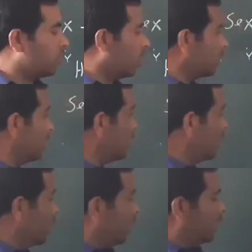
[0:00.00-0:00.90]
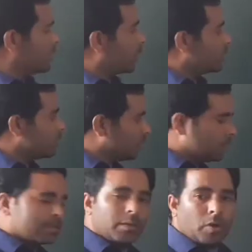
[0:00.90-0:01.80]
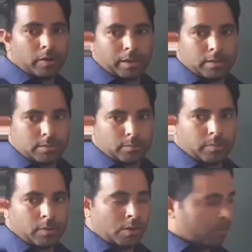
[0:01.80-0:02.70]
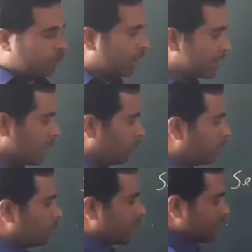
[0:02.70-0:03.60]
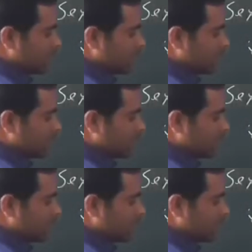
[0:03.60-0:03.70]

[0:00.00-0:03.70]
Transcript: organ, is present in the same organism. For example, we can